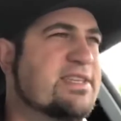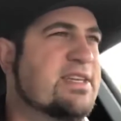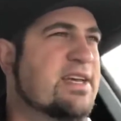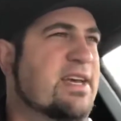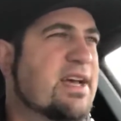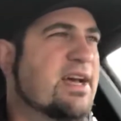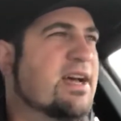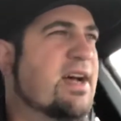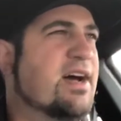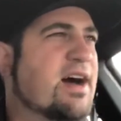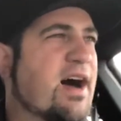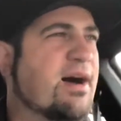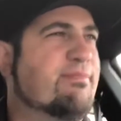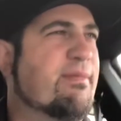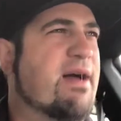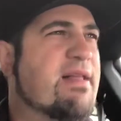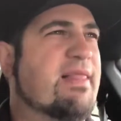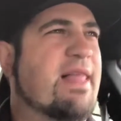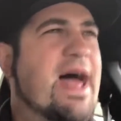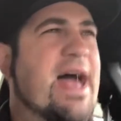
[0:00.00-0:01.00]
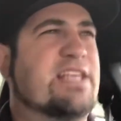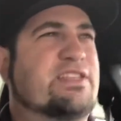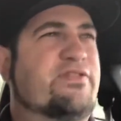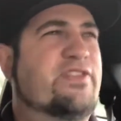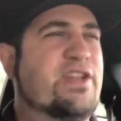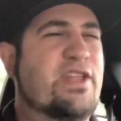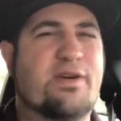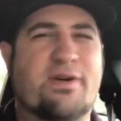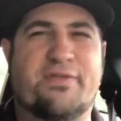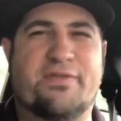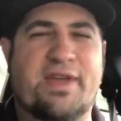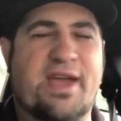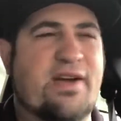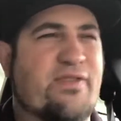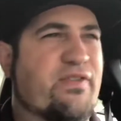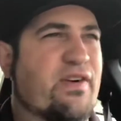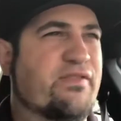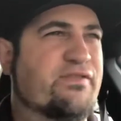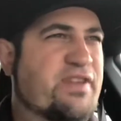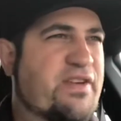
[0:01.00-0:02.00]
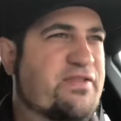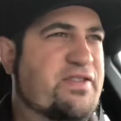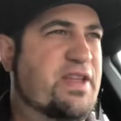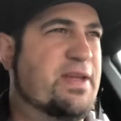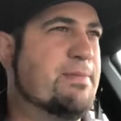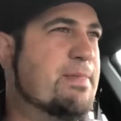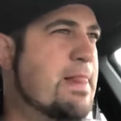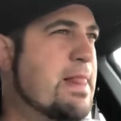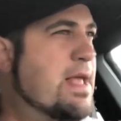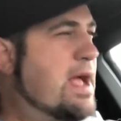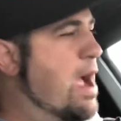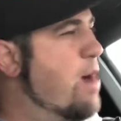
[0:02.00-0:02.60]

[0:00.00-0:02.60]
on my last video of the F-150.